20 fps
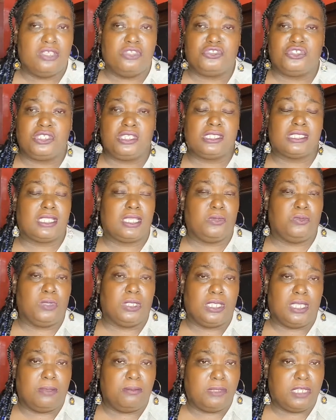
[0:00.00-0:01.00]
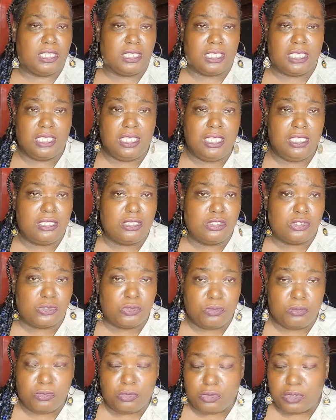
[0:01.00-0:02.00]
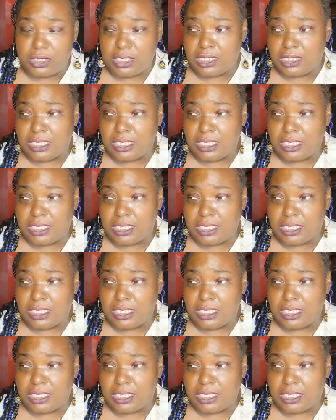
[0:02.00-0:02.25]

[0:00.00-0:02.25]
And she's like, well, I'm lucky he didn't do more